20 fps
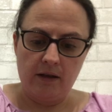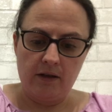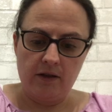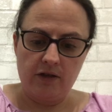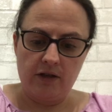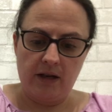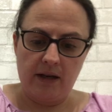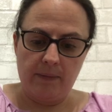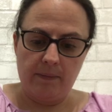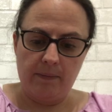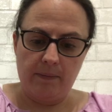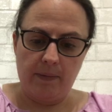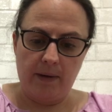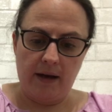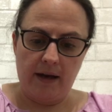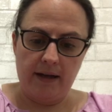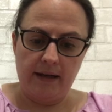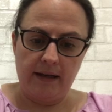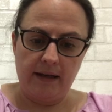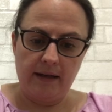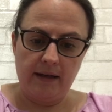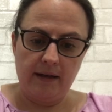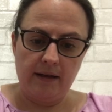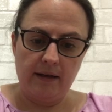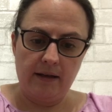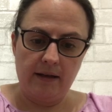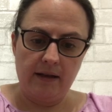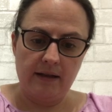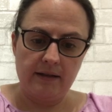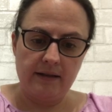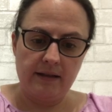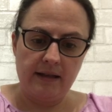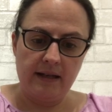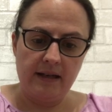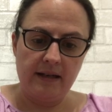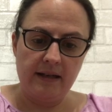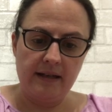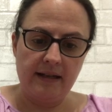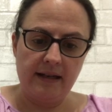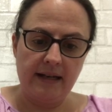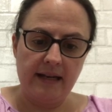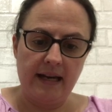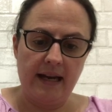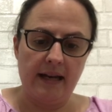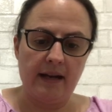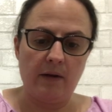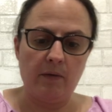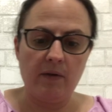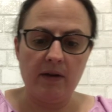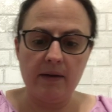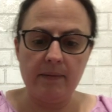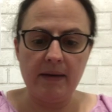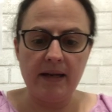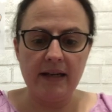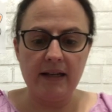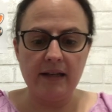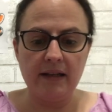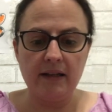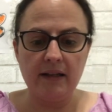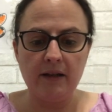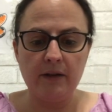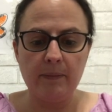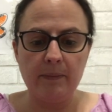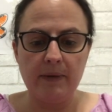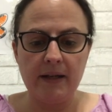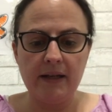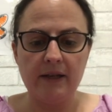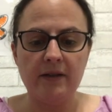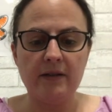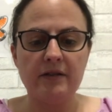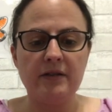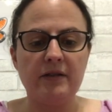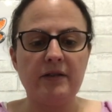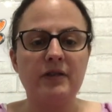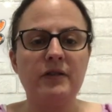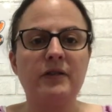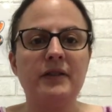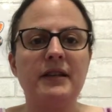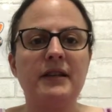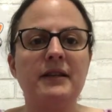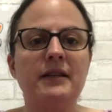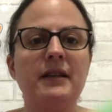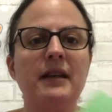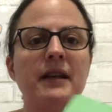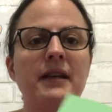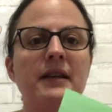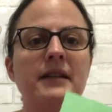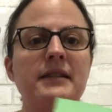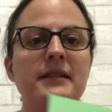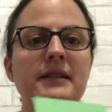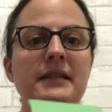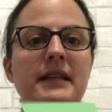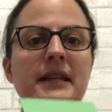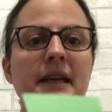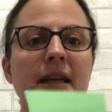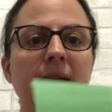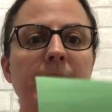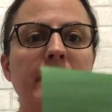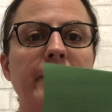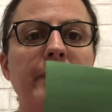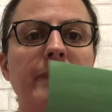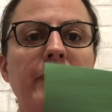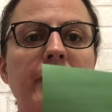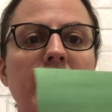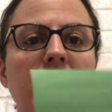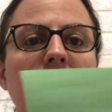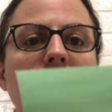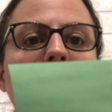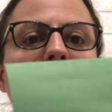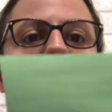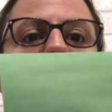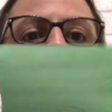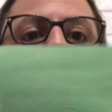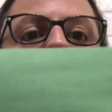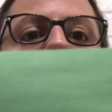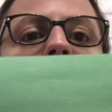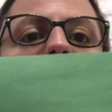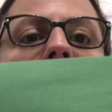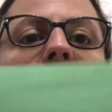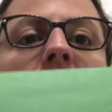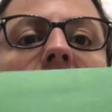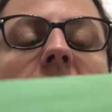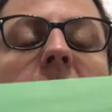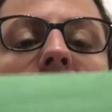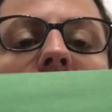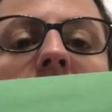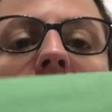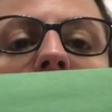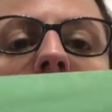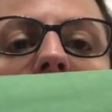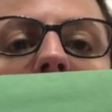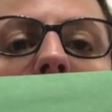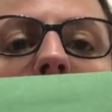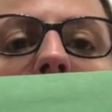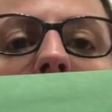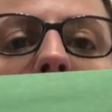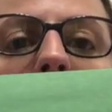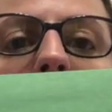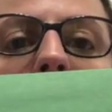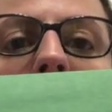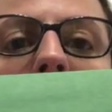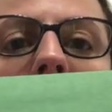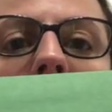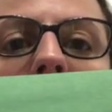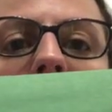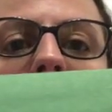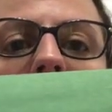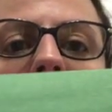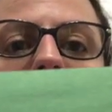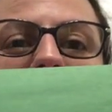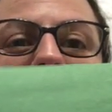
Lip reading: shaped body, as thin as I can. I want to make it a little bigger so you can see it. So here is my body.